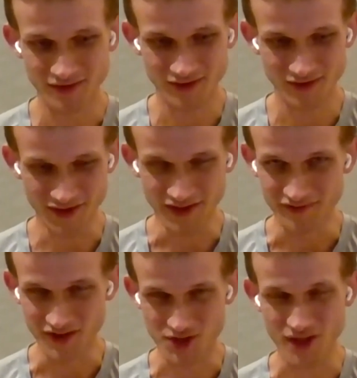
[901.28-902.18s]

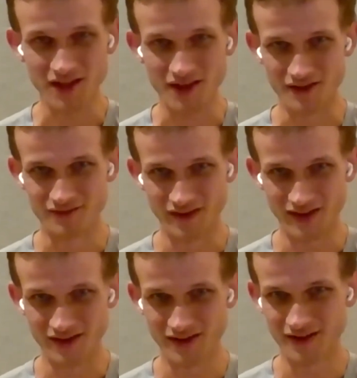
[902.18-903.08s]
inefficiencies of
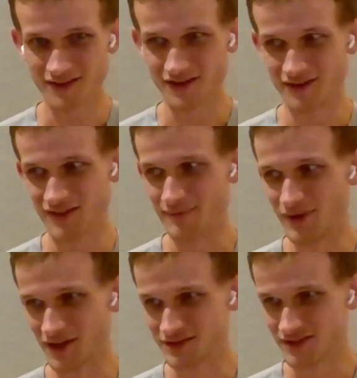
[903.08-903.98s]
that
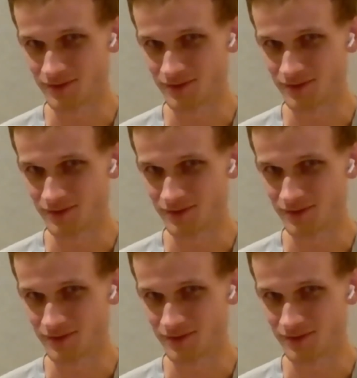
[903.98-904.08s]
model.